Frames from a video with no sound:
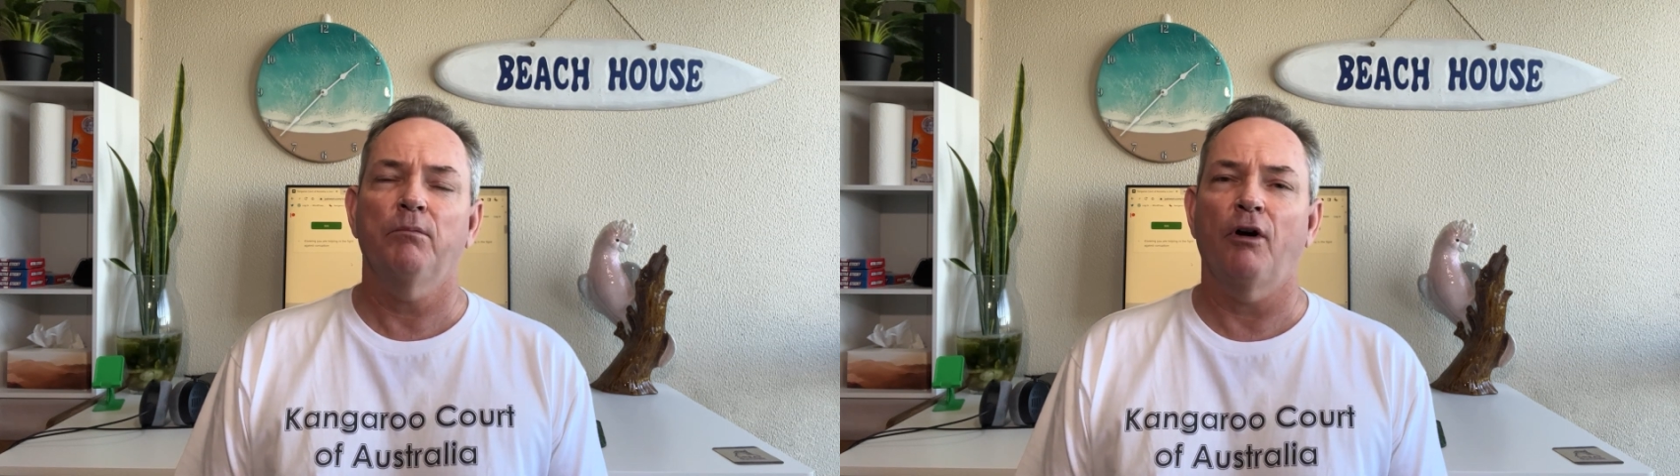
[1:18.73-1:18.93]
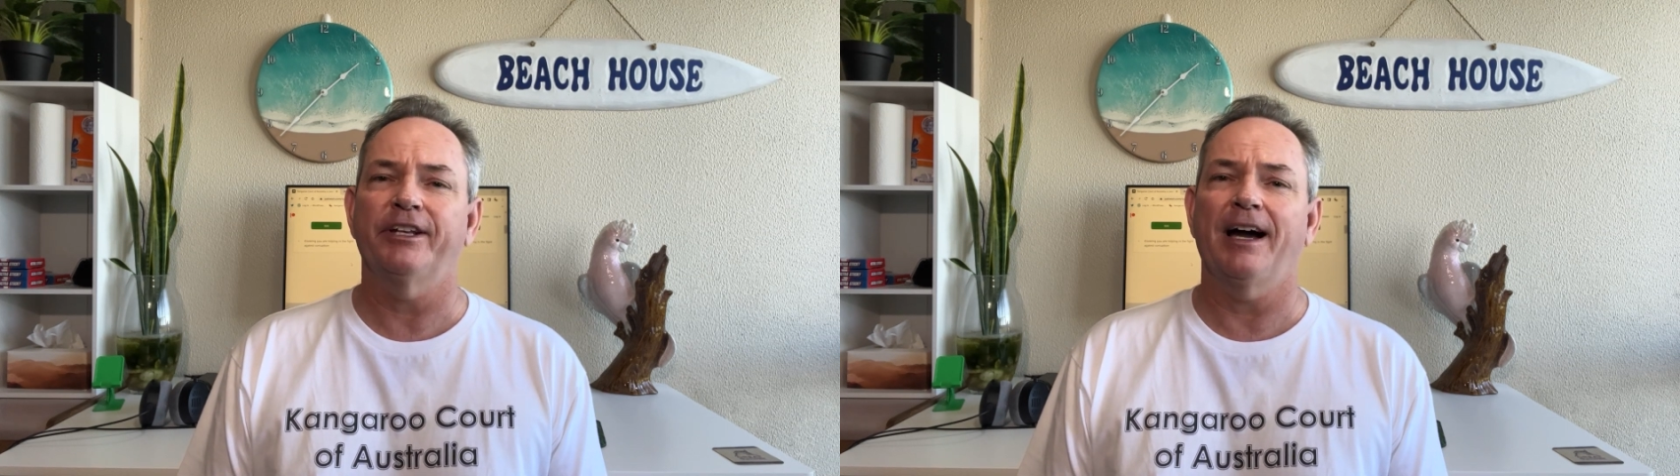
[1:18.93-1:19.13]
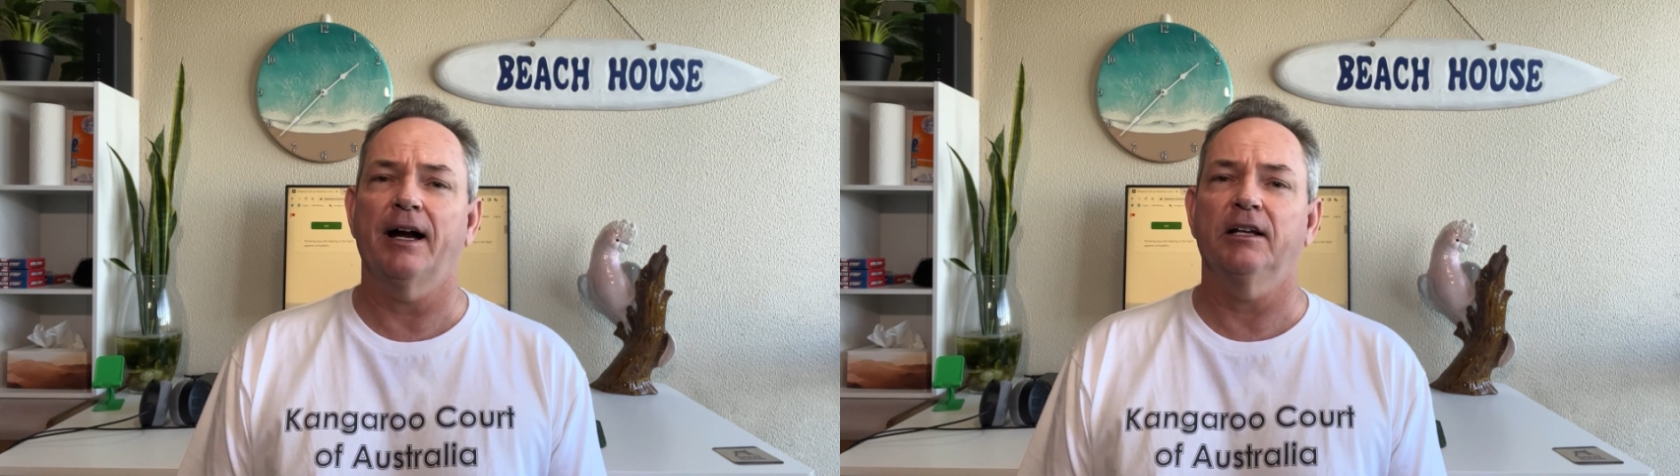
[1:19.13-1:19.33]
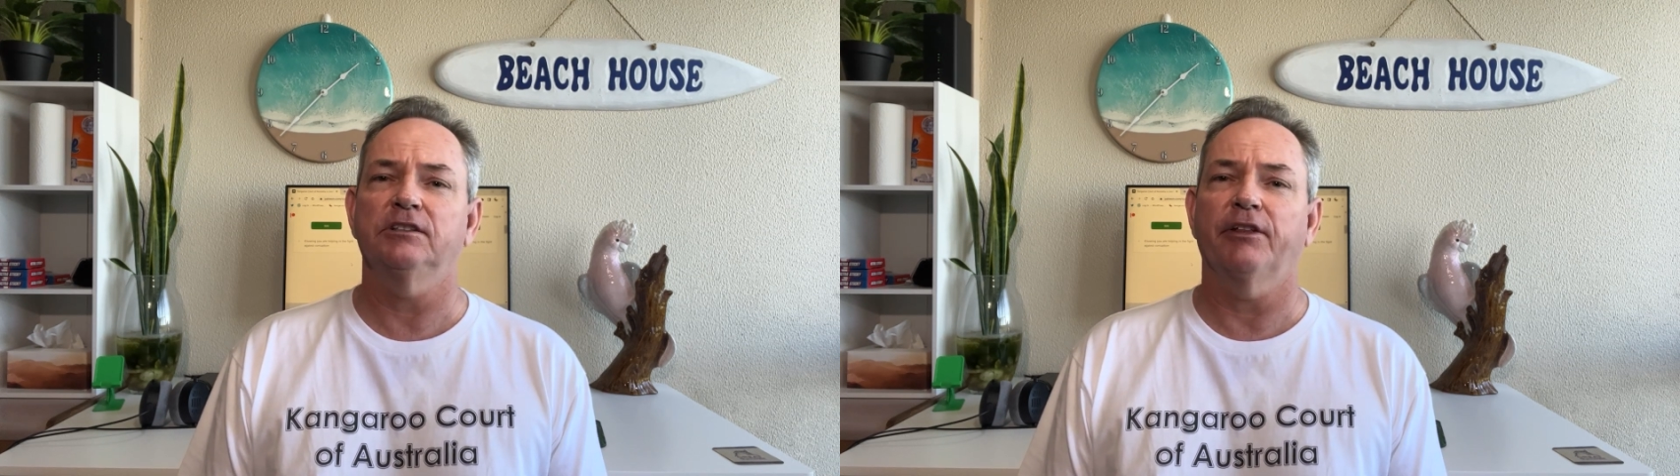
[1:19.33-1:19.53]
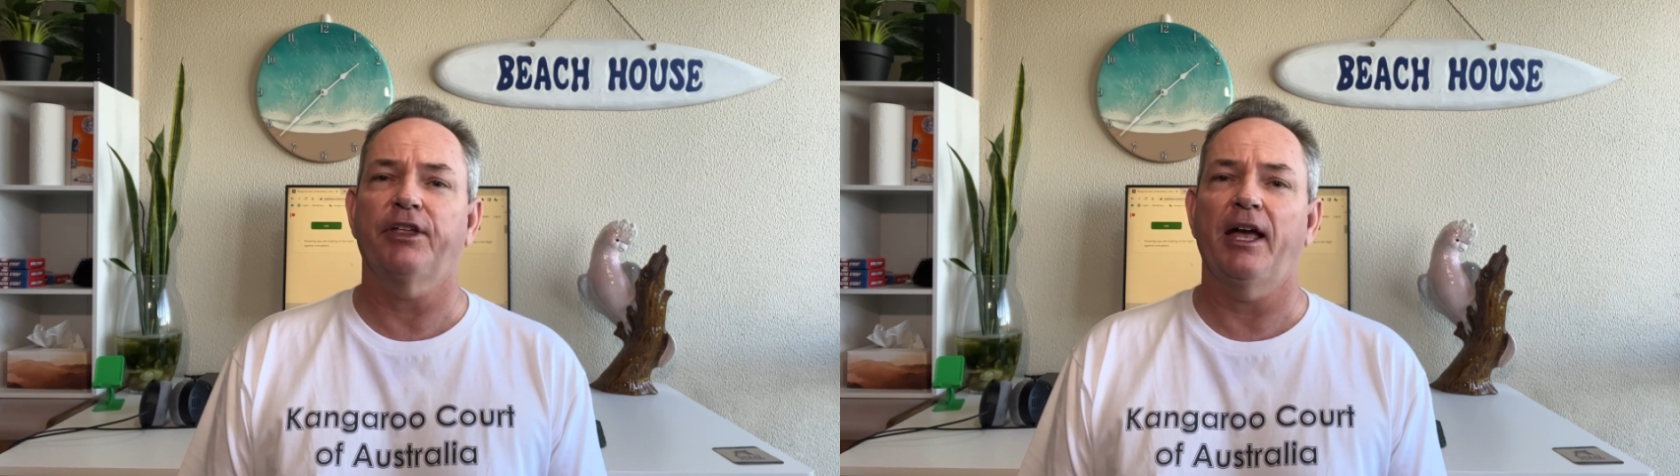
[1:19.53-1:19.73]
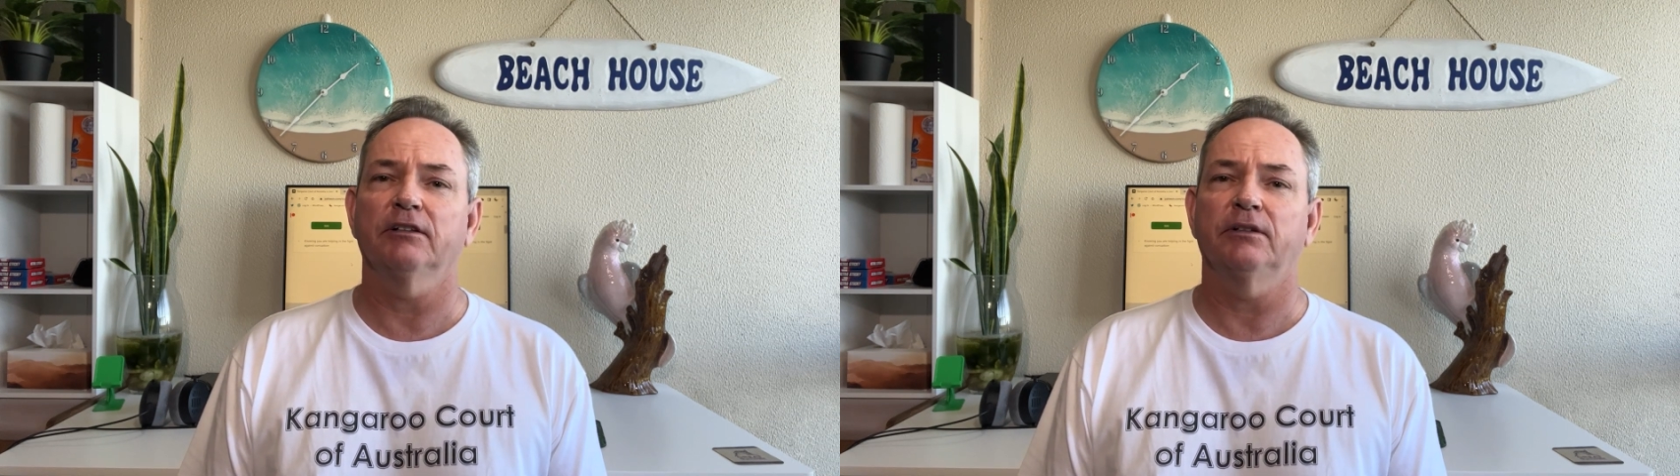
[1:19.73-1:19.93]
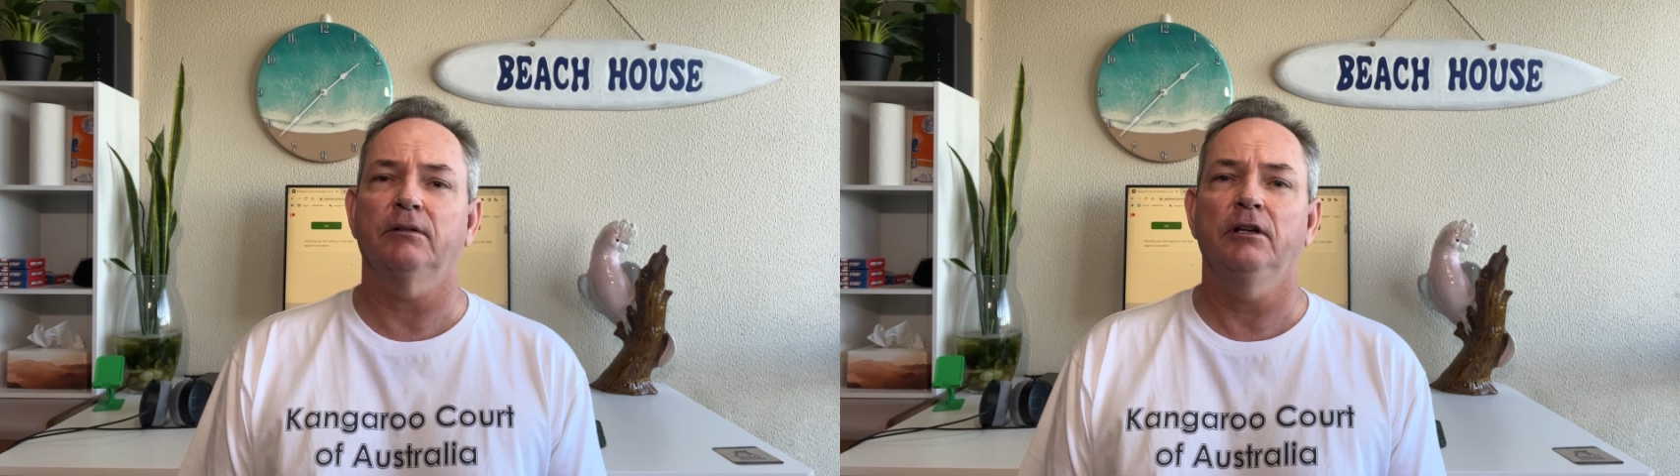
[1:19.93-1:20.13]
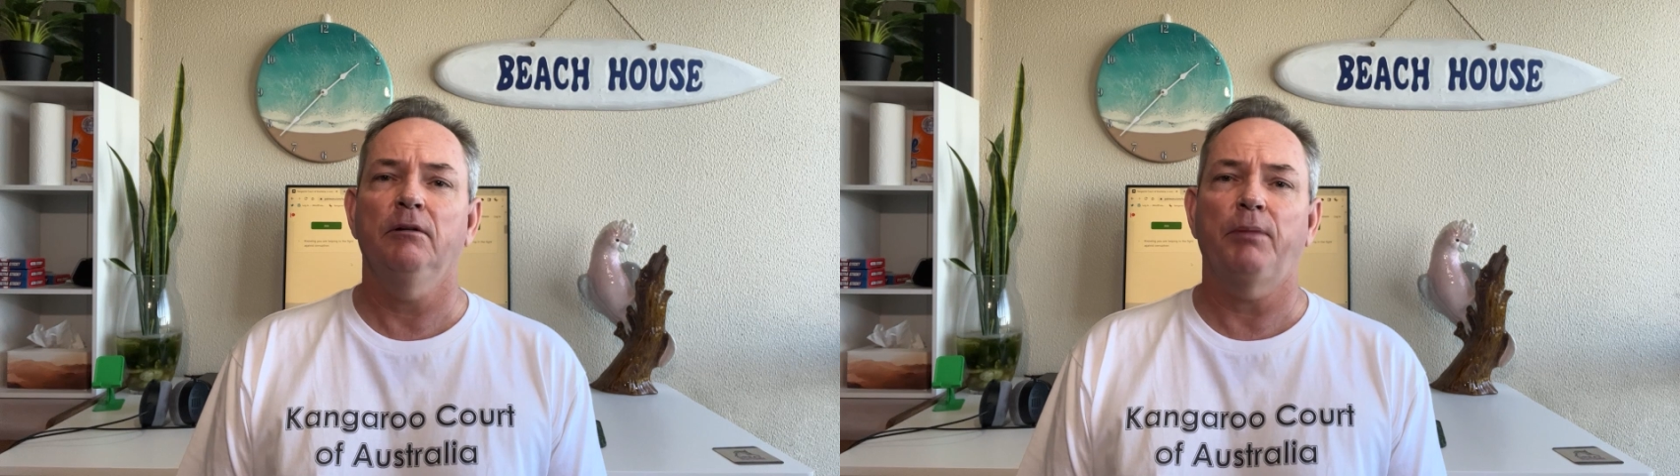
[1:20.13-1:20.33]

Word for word: My target is a thousand